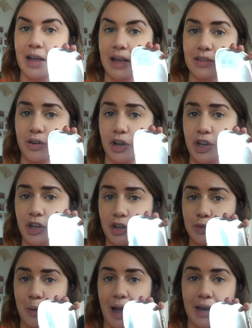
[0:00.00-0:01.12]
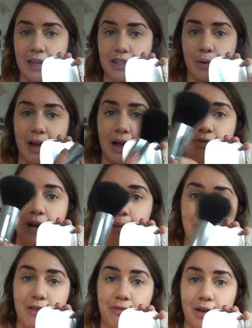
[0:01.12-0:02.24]
It's got a huge pan in, so I get a really
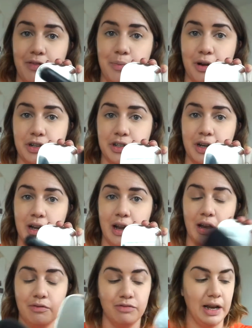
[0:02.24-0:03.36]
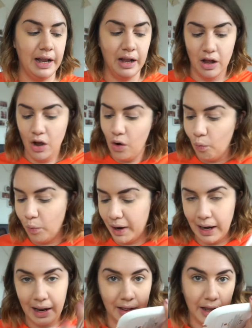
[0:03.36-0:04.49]
big fluffy brush and can kind of really
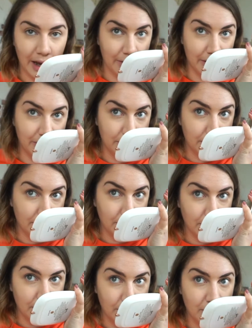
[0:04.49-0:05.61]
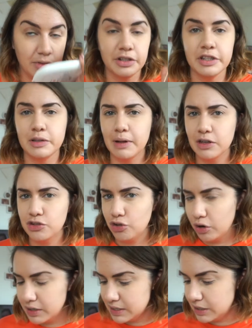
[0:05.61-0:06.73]
wiggle it in there, and it doesn't smell as
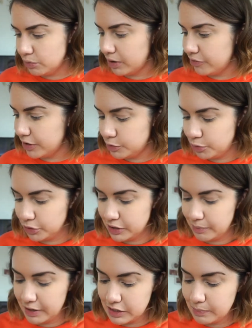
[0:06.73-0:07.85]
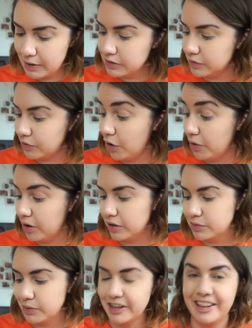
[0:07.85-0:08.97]
strong as it did when I first bought it, but it smells of
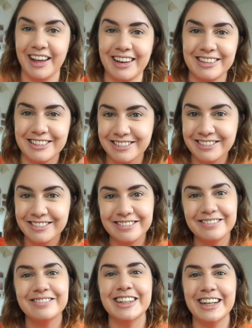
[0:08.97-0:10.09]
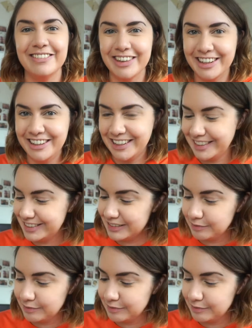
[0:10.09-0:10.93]
coconuts, which I think is really, really nice.